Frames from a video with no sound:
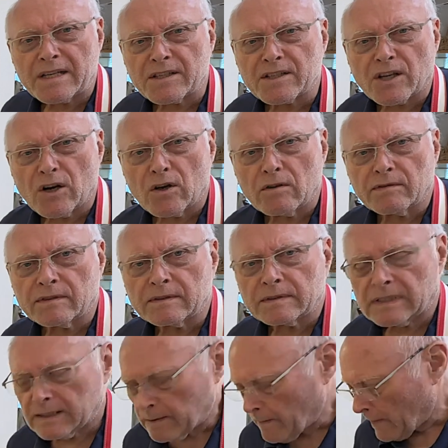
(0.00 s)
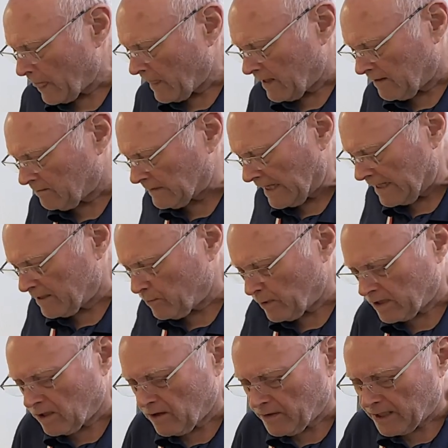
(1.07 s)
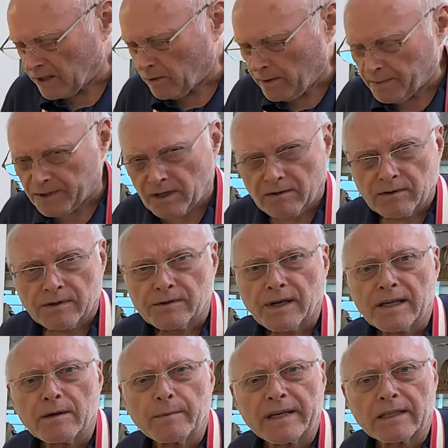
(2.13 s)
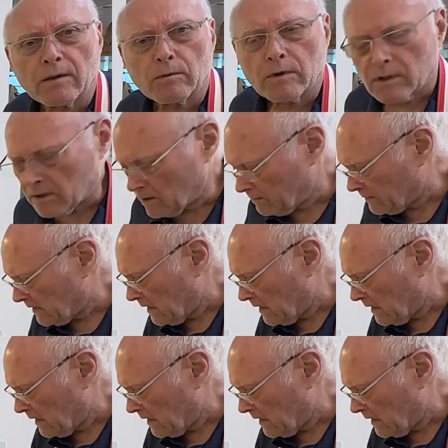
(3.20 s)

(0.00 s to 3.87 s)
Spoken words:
stove. Had to bring all the equipment over and try to make it work.